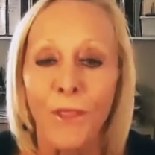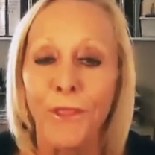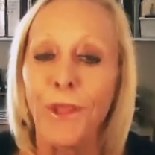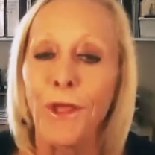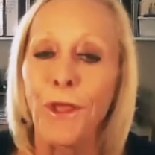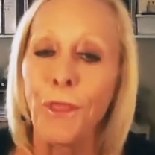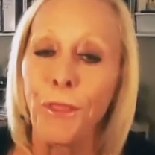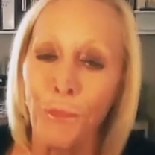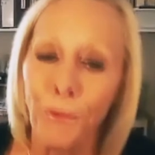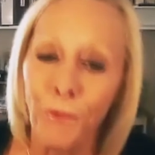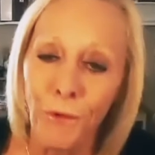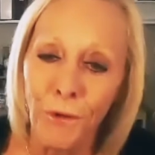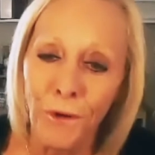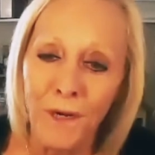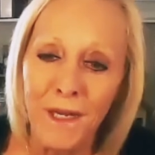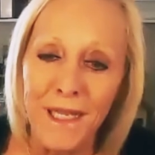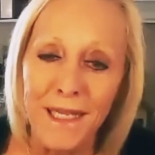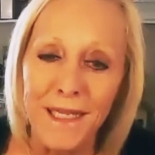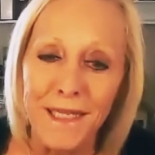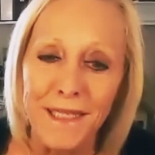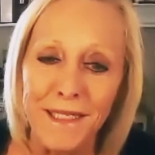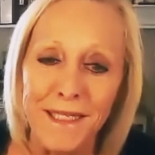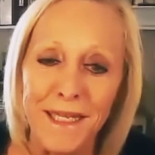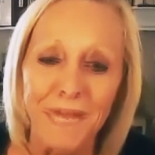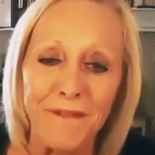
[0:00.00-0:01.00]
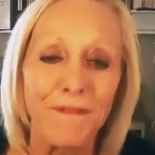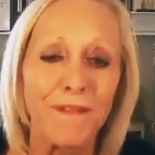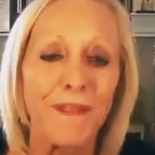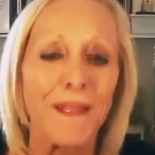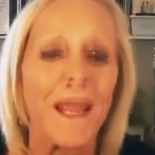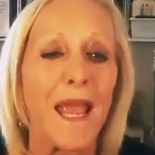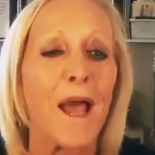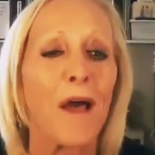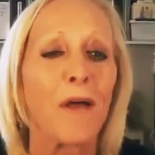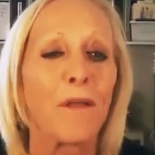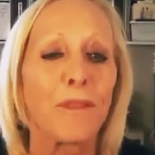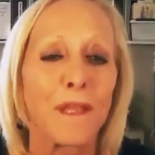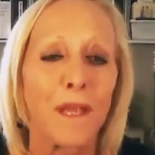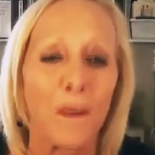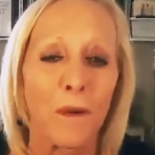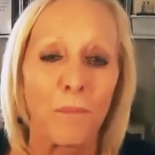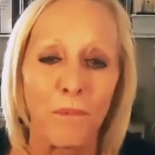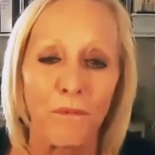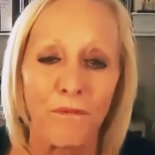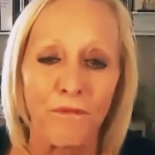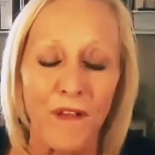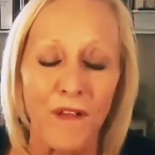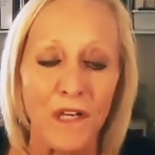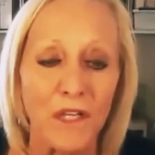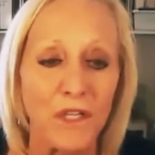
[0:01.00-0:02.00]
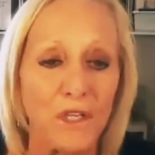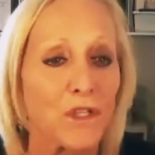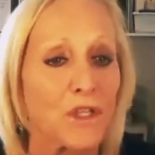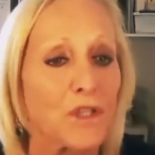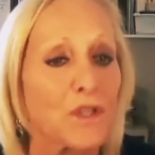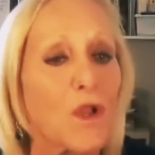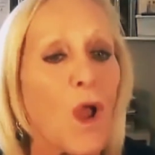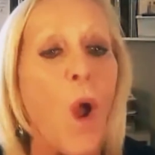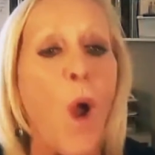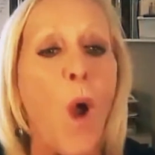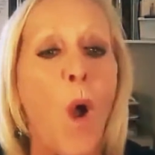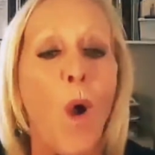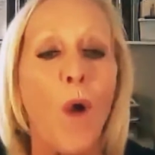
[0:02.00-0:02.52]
the authorities, even the healthcare professionals,